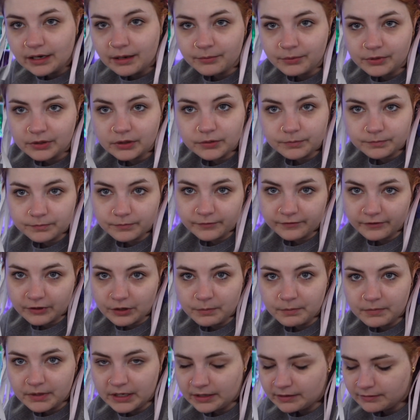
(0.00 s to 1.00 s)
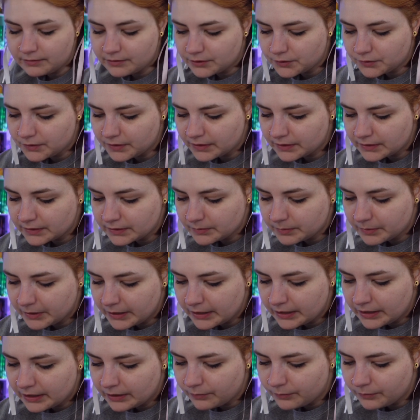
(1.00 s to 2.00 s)
I'm gonna film me doing this, but
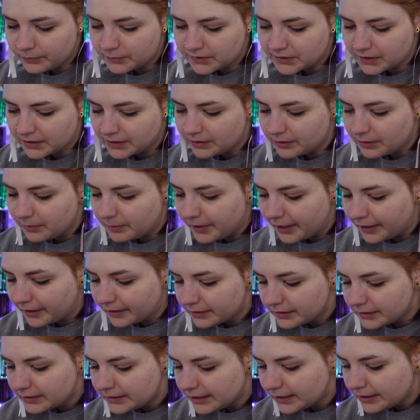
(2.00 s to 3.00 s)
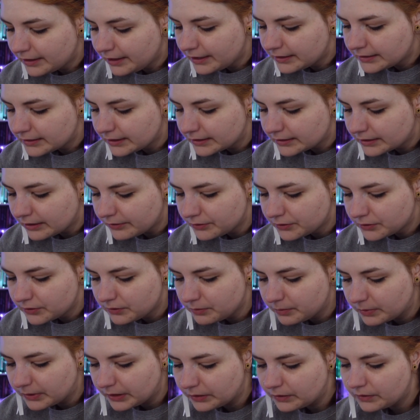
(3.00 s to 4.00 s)
it's gonna apparently take like 6 hours to
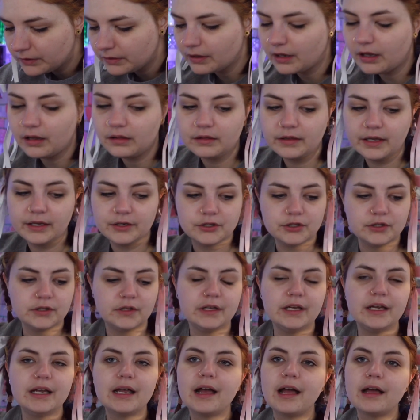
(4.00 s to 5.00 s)
build, allegedly.